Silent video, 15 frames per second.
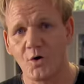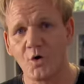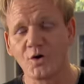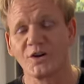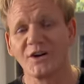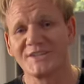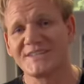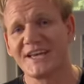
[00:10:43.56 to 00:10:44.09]

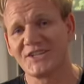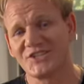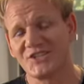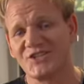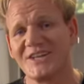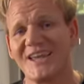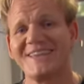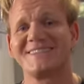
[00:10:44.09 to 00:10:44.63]

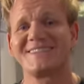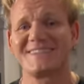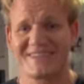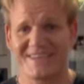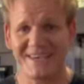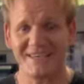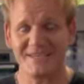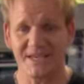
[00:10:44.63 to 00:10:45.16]
Organisation is
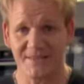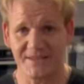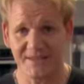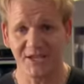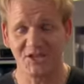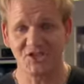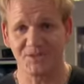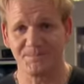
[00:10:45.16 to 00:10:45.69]
key in the
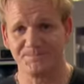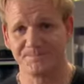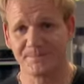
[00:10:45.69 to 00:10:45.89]
kitchen.